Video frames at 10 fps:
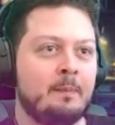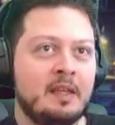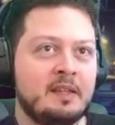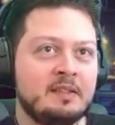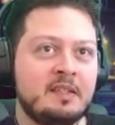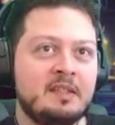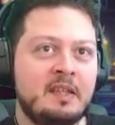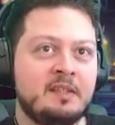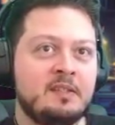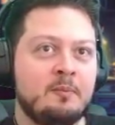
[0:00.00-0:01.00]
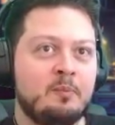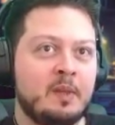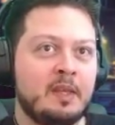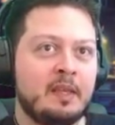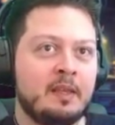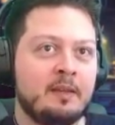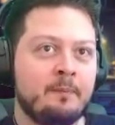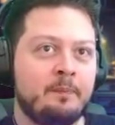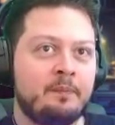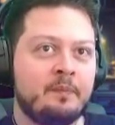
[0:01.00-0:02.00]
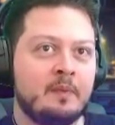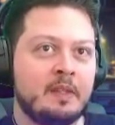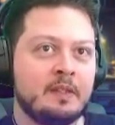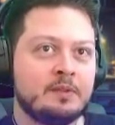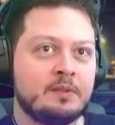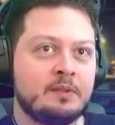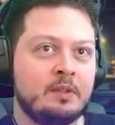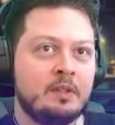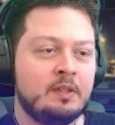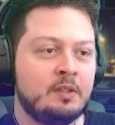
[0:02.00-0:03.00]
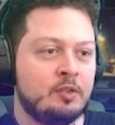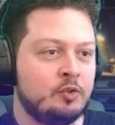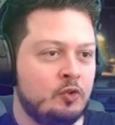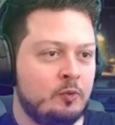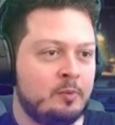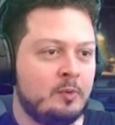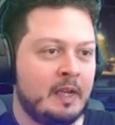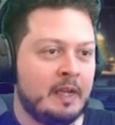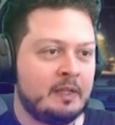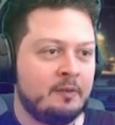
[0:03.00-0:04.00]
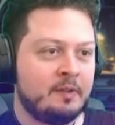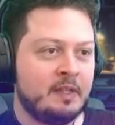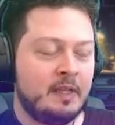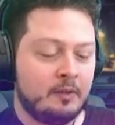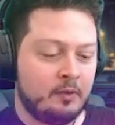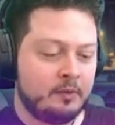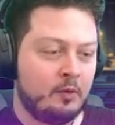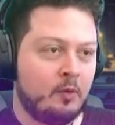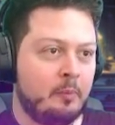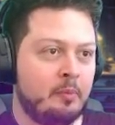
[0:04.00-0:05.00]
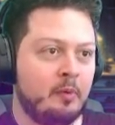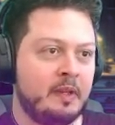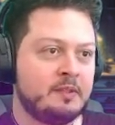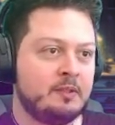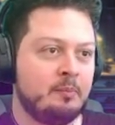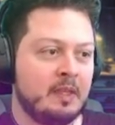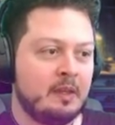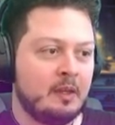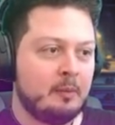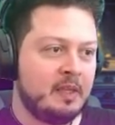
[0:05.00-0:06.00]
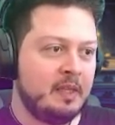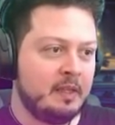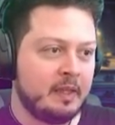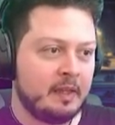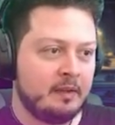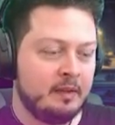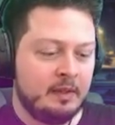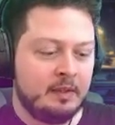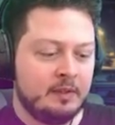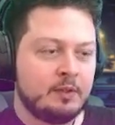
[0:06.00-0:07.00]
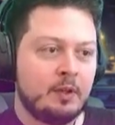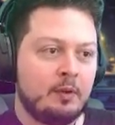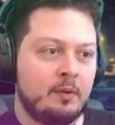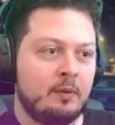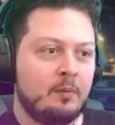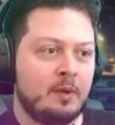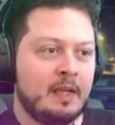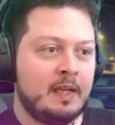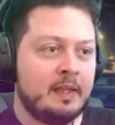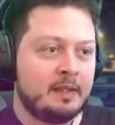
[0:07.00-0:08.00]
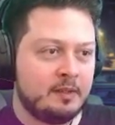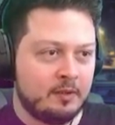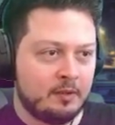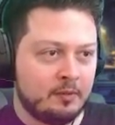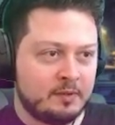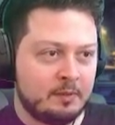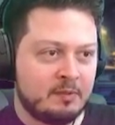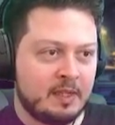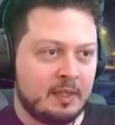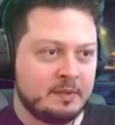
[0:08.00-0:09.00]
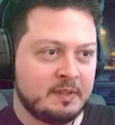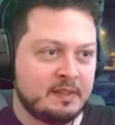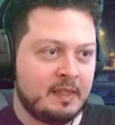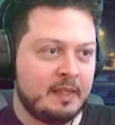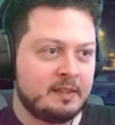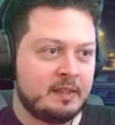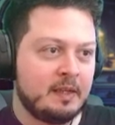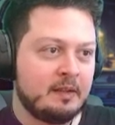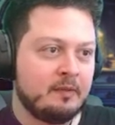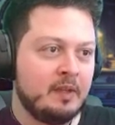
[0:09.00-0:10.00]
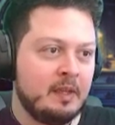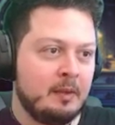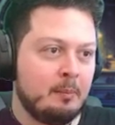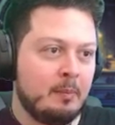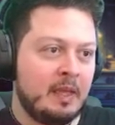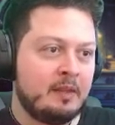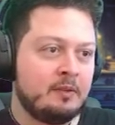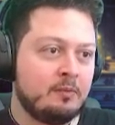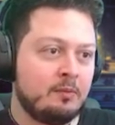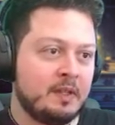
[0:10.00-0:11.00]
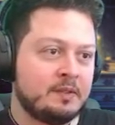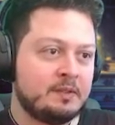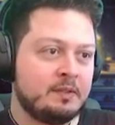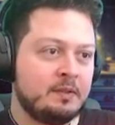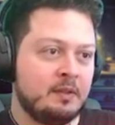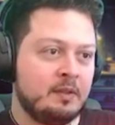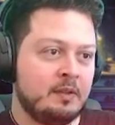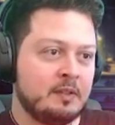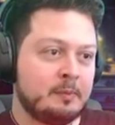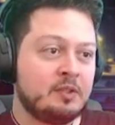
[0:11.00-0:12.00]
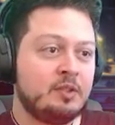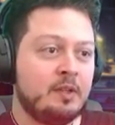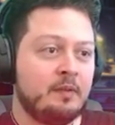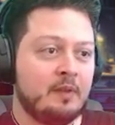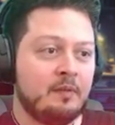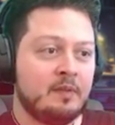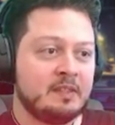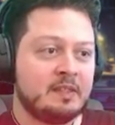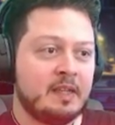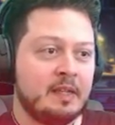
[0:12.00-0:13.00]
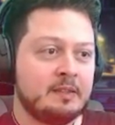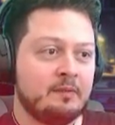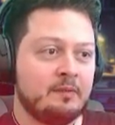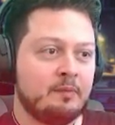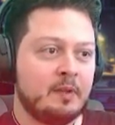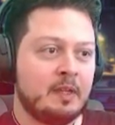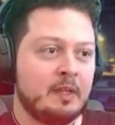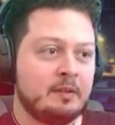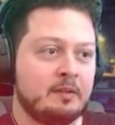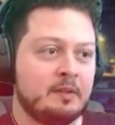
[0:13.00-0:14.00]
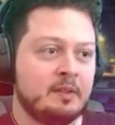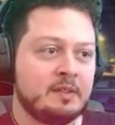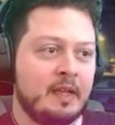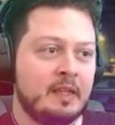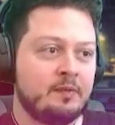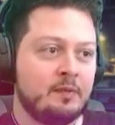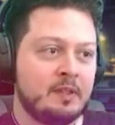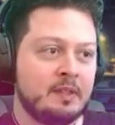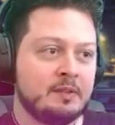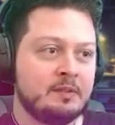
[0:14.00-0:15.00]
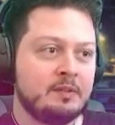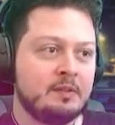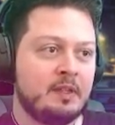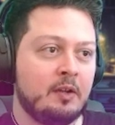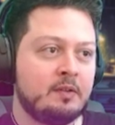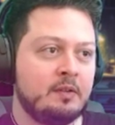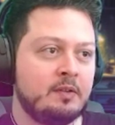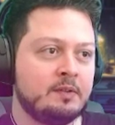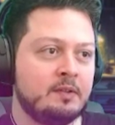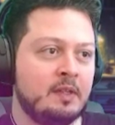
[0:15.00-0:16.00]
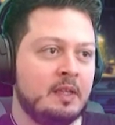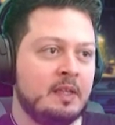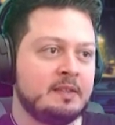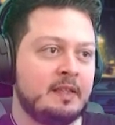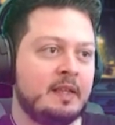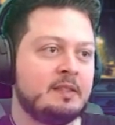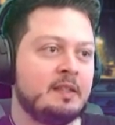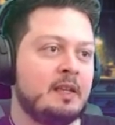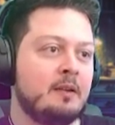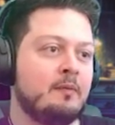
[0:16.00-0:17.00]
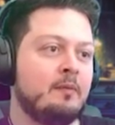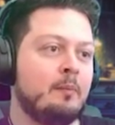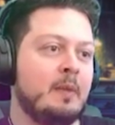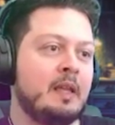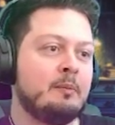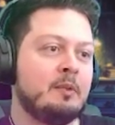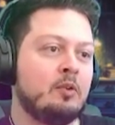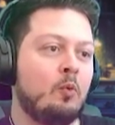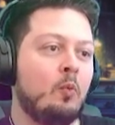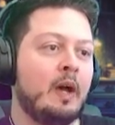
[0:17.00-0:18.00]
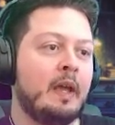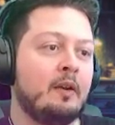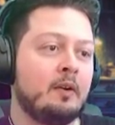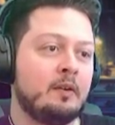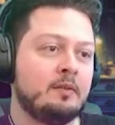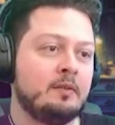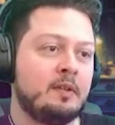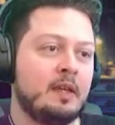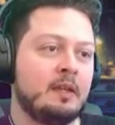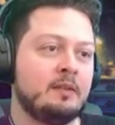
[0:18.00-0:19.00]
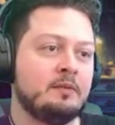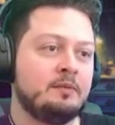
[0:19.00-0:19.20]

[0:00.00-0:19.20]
It doesn't need to be this super accurate thing. The whole point is to be appealing. So what I like to do sometimes is I like to kind of make the wrists, especially of these kinds of designs for these characters, is I like to kind of make them a little wider, okay?